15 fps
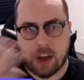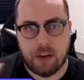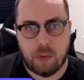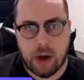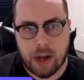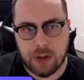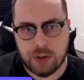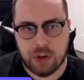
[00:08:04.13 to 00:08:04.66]
and
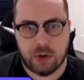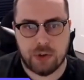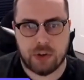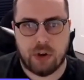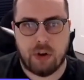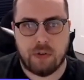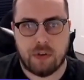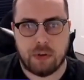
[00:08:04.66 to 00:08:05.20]
that's kind of why I
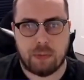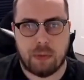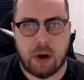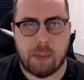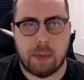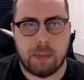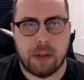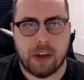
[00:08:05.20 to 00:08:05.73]
chose it
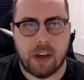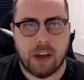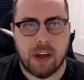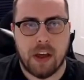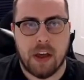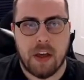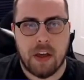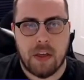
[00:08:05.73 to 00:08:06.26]
over
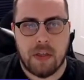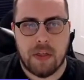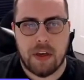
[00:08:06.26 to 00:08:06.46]
probably